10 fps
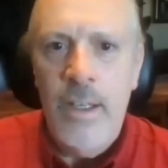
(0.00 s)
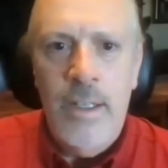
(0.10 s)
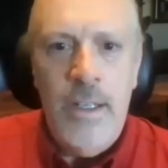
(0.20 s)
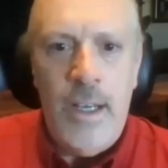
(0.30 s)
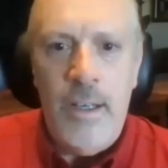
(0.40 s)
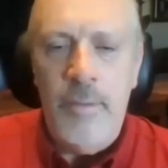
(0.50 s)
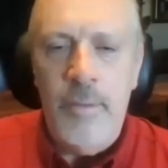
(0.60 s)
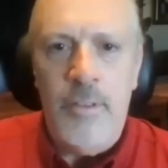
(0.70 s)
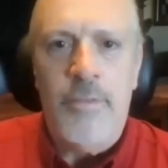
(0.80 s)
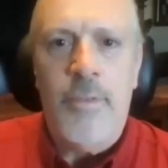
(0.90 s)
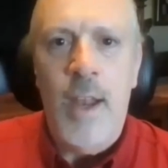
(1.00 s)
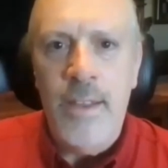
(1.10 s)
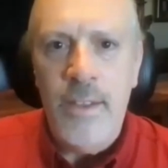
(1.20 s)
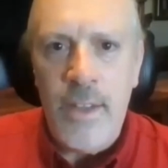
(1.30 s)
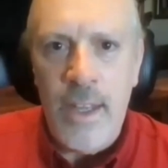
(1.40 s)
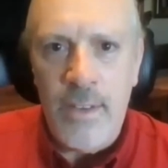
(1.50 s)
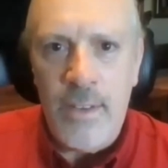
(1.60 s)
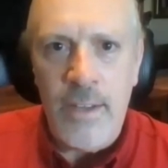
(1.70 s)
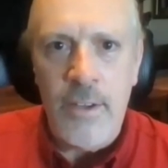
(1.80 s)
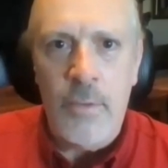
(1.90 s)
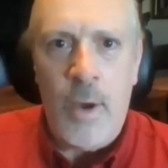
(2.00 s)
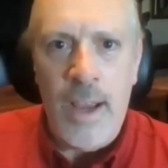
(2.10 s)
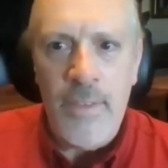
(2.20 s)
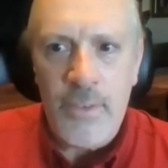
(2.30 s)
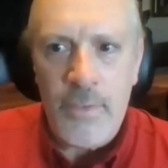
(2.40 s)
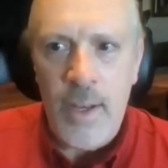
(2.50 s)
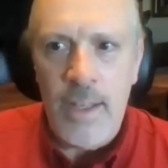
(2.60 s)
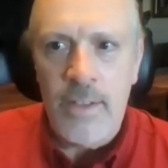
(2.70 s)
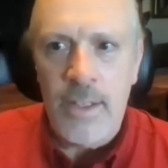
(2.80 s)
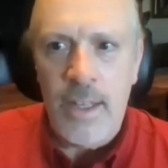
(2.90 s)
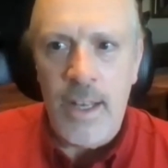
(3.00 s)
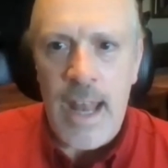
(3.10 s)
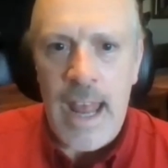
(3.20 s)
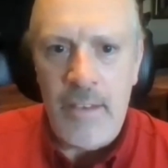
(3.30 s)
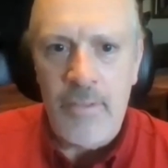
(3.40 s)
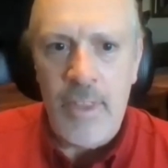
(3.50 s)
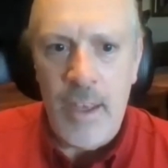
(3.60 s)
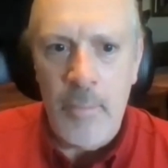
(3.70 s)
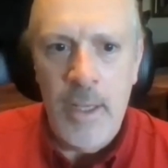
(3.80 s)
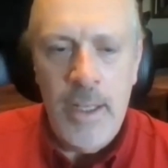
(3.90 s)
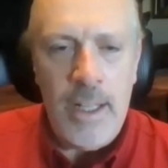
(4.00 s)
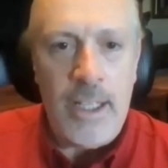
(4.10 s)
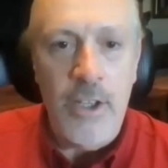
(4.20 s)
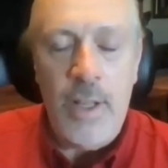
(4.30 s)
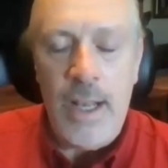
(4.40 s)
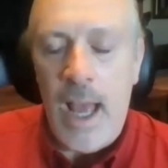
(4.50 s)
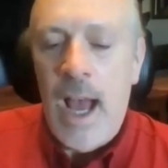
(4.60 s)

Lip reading: your friends in, send your wife's friends in, and have them, like, you can.